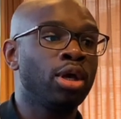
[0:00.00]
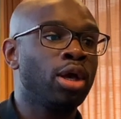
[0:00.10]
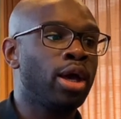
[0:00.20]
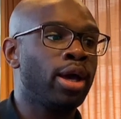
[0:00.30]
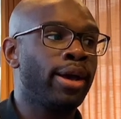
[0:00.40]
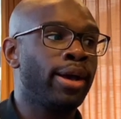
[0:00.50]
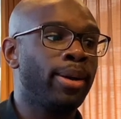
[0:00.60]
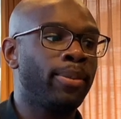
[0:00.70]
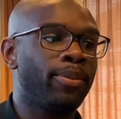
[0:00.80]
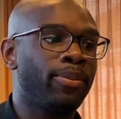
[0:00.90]

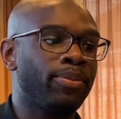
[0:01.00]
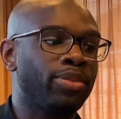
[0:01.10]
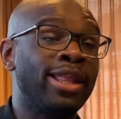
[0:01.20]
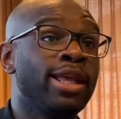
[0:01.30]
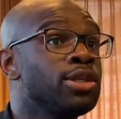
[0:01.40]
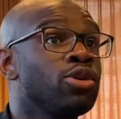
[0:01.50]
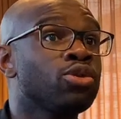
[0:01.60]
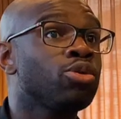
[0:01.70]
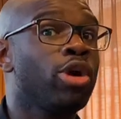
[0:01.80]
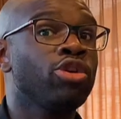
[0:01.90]
Um, and then there's also
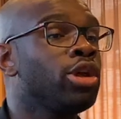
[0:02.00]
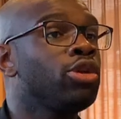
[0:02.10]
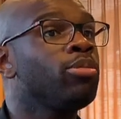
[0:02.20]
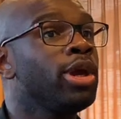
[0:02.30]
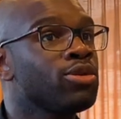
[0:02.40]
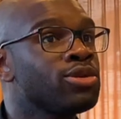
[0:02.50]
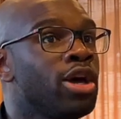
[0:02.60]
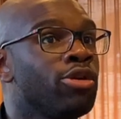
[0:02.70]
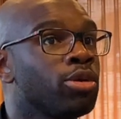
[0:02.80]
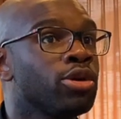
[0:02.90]
the pressure that you make
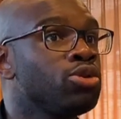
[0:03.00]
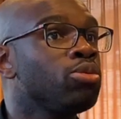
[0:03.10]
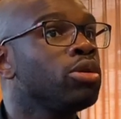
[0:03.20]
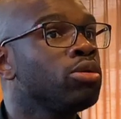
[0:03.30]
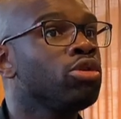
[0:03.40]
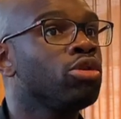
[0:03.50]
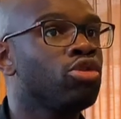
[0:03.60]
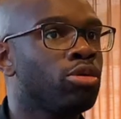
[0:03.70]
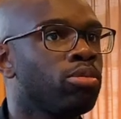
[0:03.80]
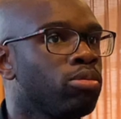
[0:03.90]
yourself because you want to do your
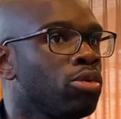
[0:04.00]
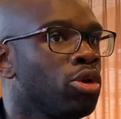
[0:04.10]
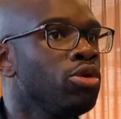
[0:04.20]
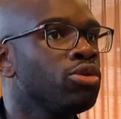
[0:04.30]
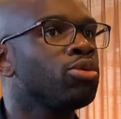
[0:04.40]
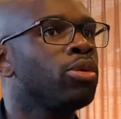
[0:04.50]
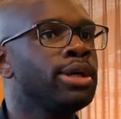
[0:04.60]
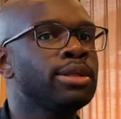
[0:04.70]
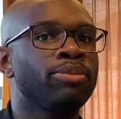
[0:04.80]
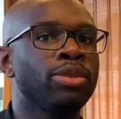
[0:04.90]
job good,
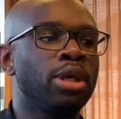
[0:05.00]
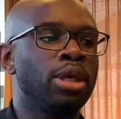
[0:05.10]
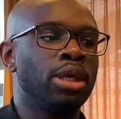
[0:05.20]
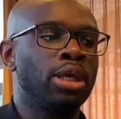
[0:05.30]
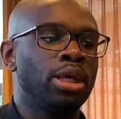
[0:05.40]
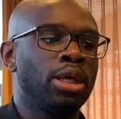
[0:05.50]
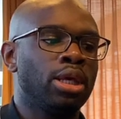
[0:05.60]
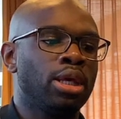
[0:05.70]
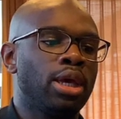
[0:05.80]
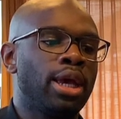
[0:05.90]
right?
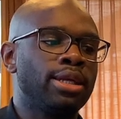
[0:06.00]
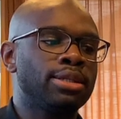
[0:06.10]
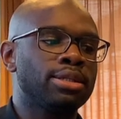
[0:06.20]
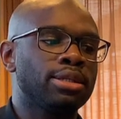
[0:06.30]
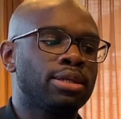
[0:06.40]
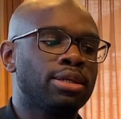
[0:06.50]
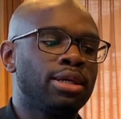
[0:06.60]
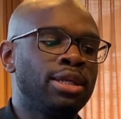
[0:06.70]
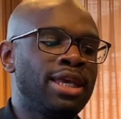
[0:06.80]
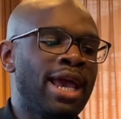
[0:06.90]
And
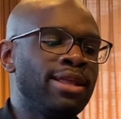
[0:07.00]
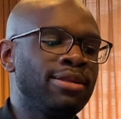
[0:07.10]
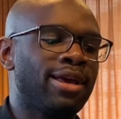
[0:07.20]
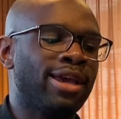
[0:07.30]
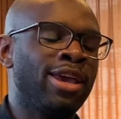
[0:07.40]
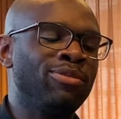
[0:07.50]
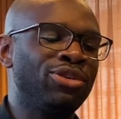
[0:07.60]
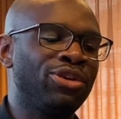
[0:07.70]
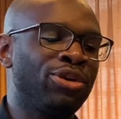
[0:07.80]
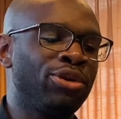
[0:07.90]
in the end, I came to
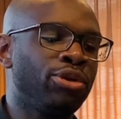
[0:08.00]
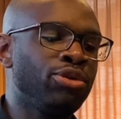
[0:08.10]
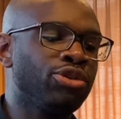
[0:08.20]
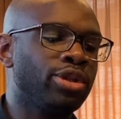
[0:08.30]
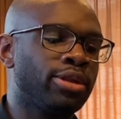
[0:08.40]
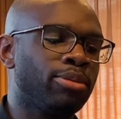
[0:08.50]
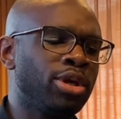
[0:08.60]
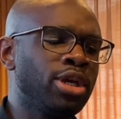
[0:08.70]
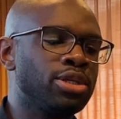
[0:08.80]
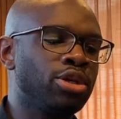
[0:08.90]
the conclusion that the
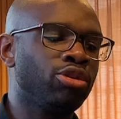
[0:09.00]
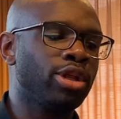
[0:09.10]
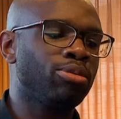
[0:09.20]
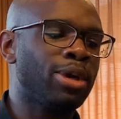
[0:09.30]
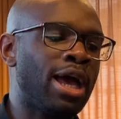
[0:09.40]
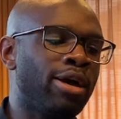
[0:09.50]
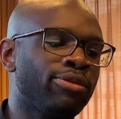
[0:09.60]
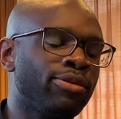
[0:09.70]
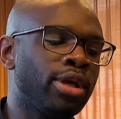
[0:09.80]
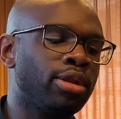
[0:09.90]
biggest issue that we have
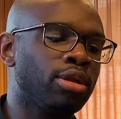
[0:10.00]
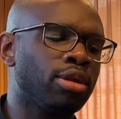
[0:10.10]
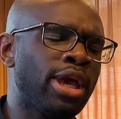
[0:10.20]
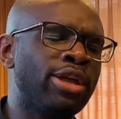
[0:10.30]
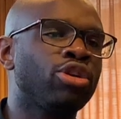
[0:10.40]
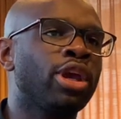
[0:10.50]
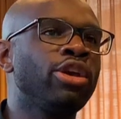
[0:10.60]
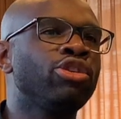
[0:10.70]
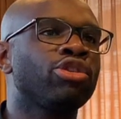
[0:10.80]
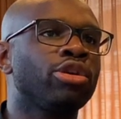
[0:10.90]
in
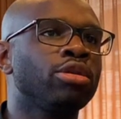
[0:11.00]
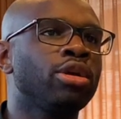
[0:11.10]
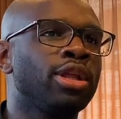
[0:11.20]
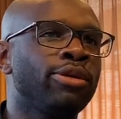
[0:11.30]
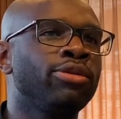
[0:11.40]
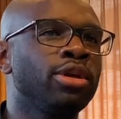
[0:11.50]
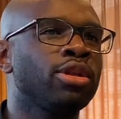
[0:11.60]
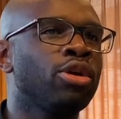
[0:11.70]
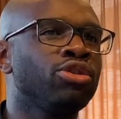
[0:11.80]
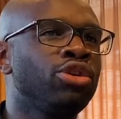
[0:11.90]
education, and I think it
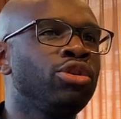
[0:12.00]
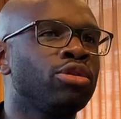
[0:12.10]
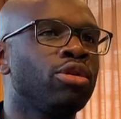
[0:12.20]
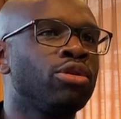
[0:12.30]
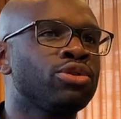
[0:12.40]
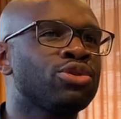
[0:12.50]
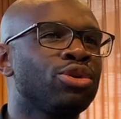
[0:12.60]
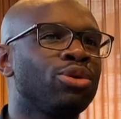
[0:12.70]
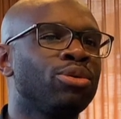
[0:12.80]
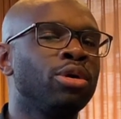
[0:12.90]
continued
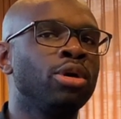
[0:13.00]
also,